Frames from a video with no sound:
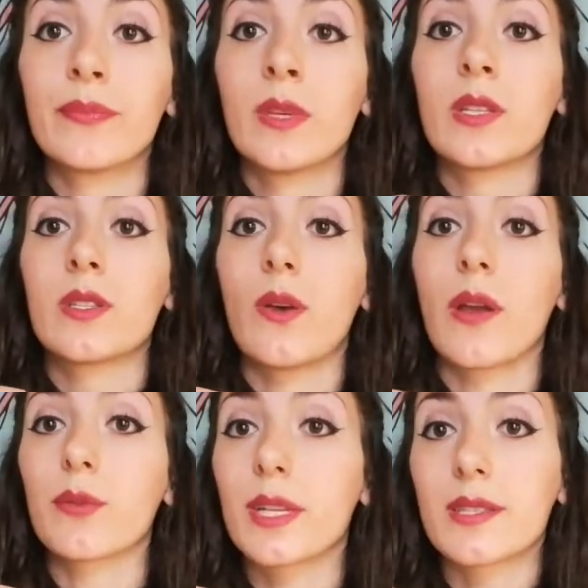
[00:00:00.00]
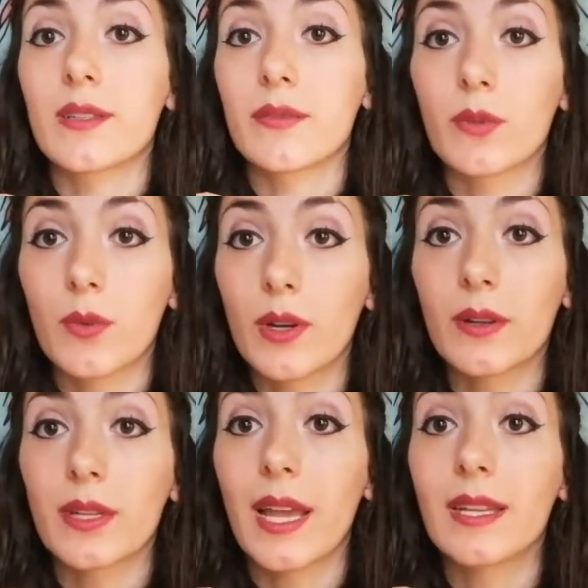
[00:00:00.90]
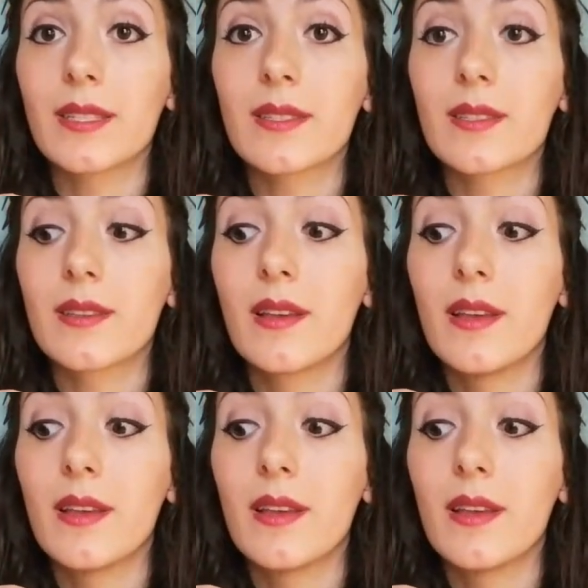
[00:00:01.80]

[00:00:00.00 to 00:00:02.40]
So everyone has a different word, and it's